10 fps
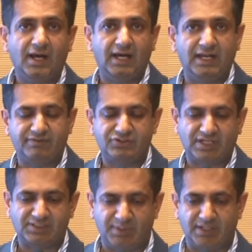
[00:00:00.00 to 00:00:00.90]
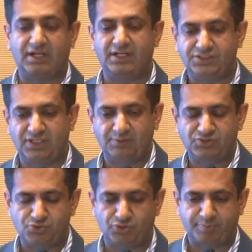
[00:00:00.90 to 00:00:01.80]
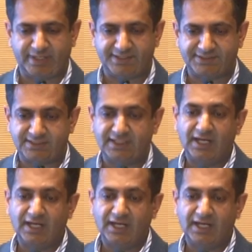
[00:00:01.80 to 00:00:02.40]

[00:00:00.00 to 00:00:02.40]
a liver transplant. Initially, it's George Best.